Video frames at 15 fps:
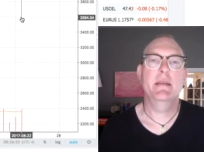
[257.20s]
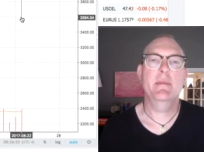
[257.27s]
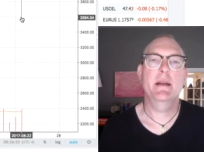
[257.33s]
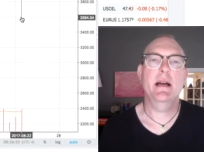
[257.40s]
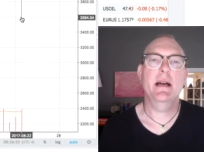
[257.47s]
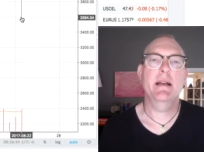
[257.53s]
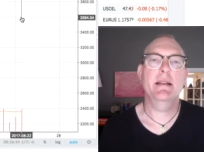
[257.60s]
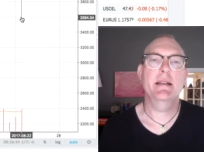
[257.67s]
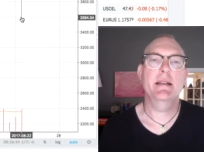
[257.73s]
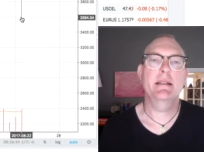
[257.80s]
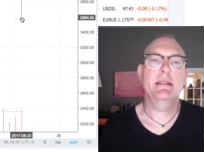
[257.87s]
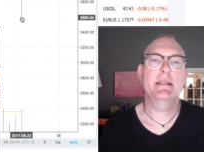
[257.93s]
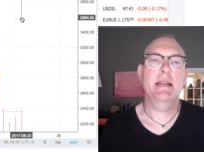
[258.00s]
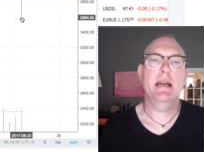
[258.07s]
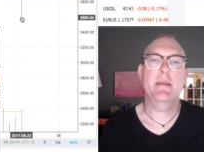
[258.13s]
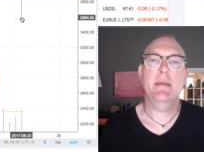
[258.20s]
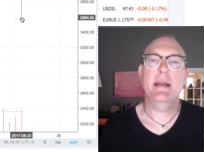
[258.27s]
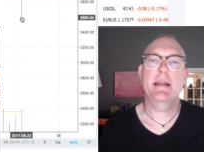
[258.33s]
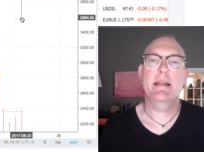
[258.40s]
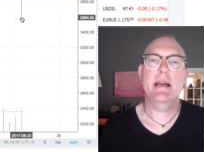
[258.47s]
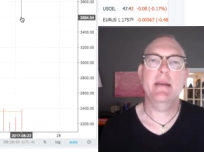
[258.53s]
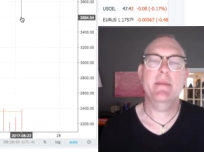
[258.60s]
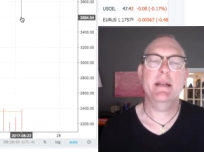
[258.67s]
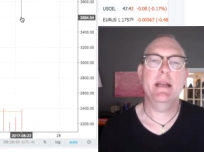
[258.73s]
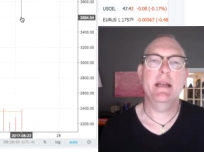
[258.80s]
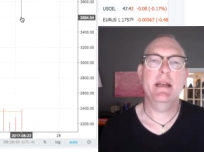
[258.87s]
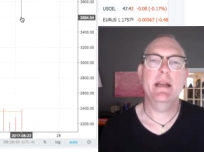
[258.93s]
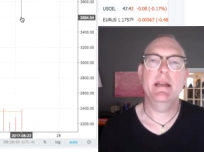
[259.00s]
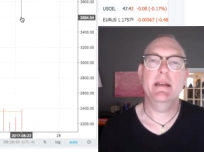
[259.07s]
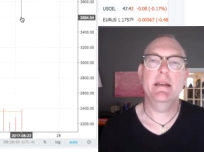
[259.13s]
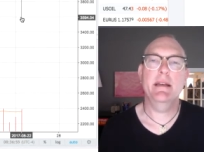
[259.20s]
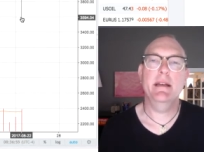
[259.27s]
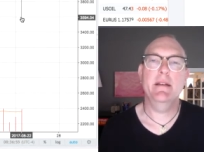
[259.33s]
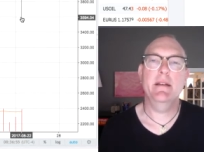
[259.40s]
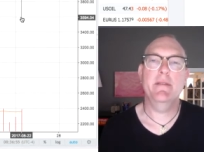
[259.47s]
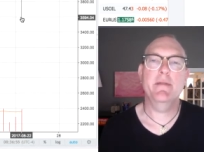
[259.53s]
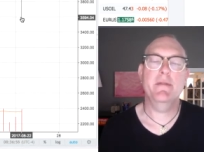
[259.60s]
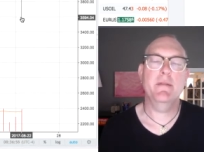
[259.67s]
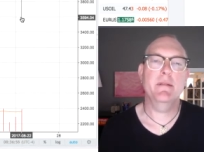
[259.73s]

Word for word: an eye on this. Not a bad time to get in if